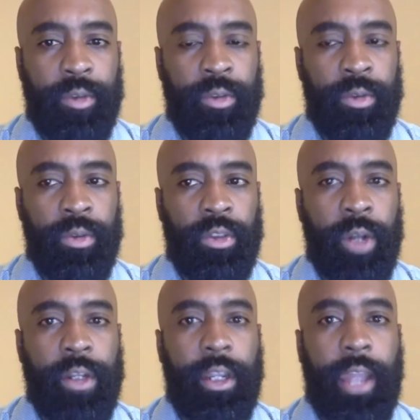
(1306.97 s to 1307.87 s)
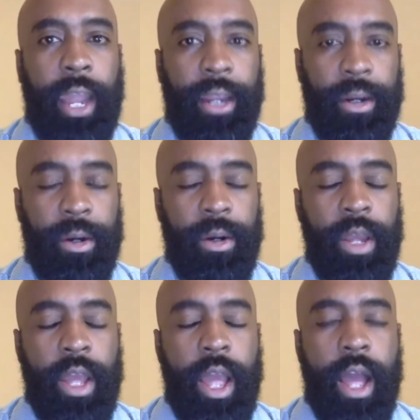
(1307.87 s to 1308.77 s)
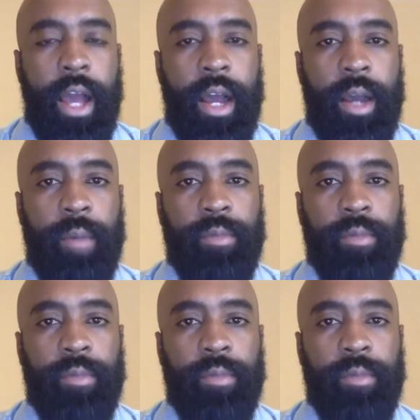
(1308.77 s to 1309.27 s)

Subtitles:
to start to cater, at